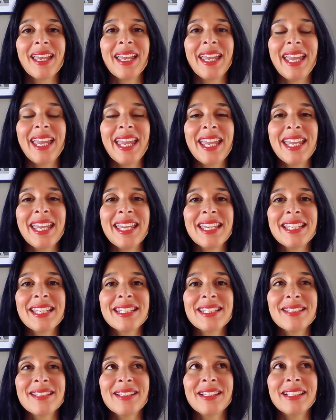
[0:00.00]
And
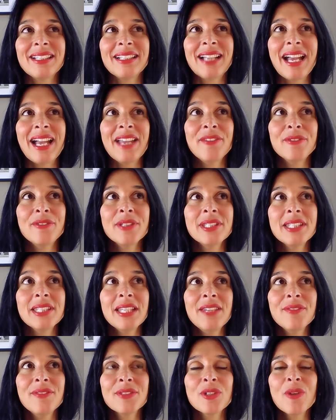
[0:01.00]
I've
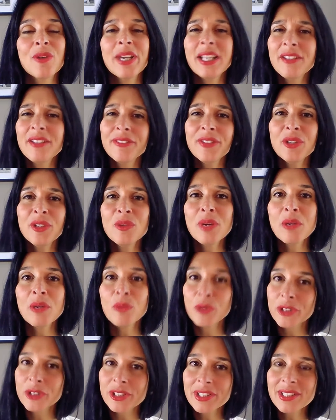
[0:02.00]
received quite a few
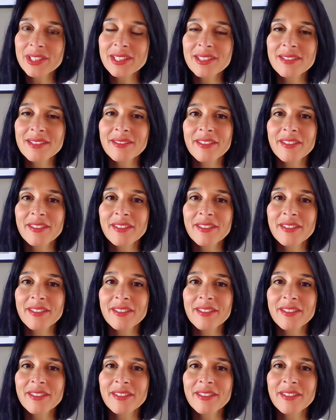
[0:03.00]
awards,